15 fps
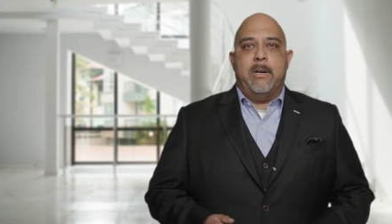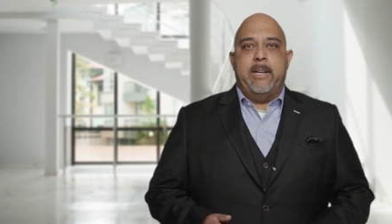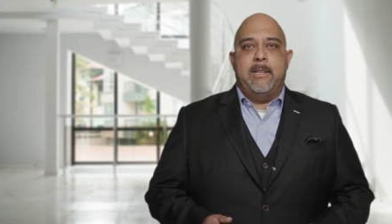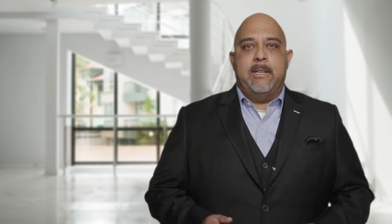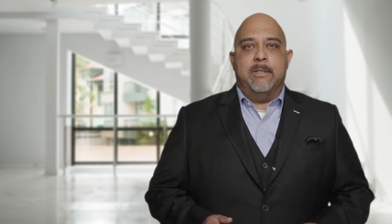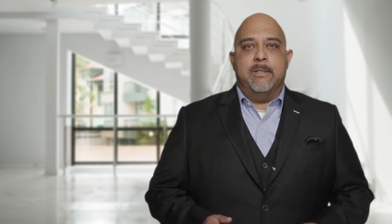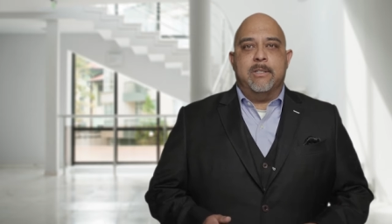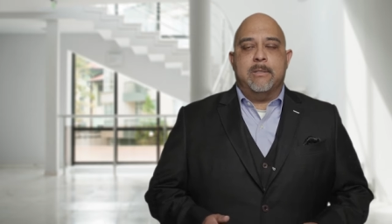
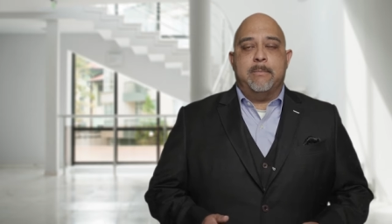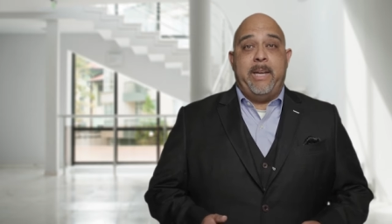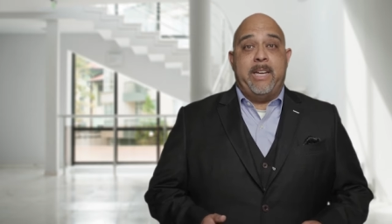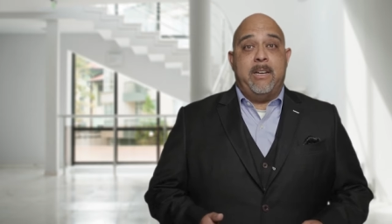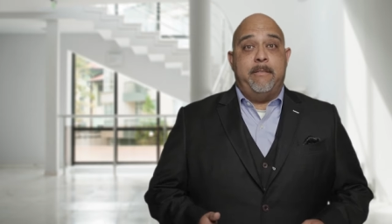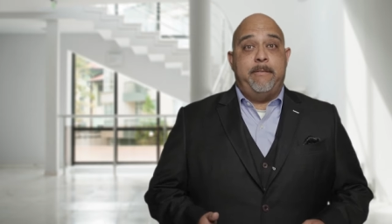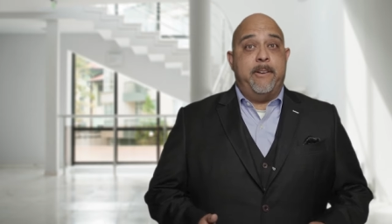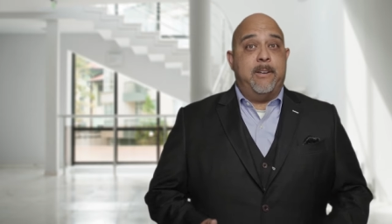and they'll just
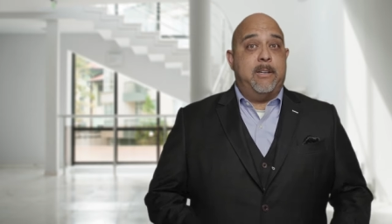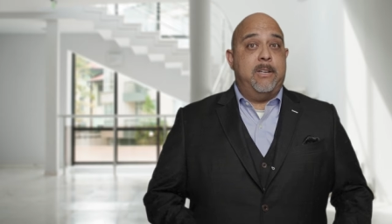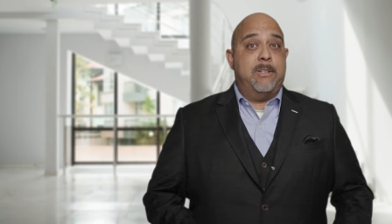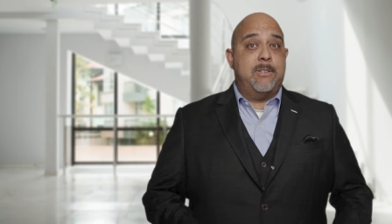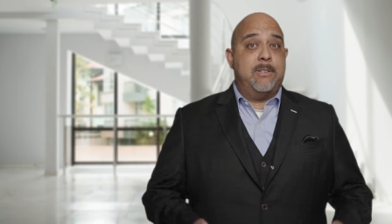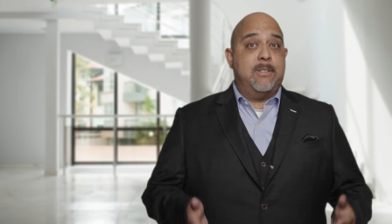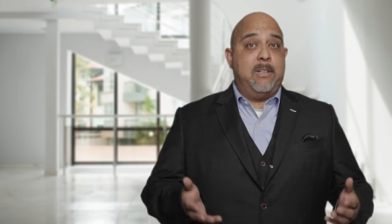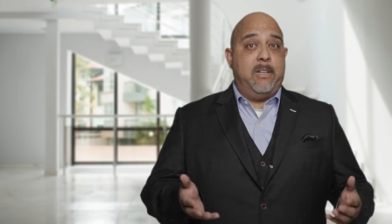make a
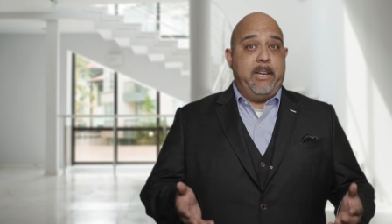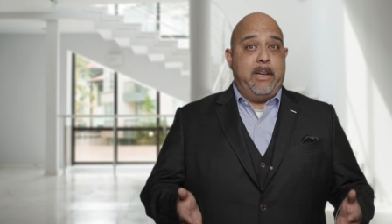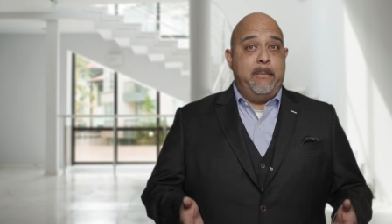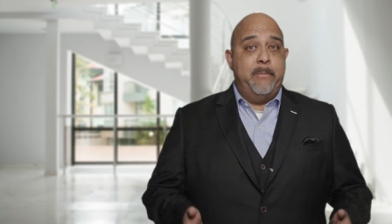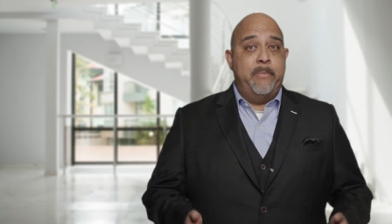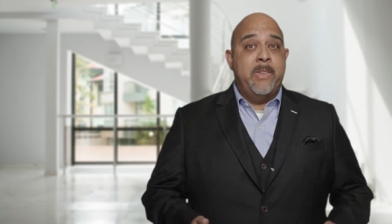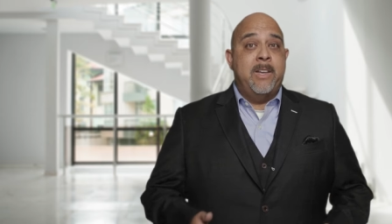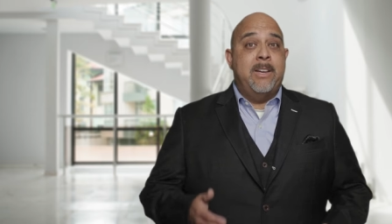fictitious claim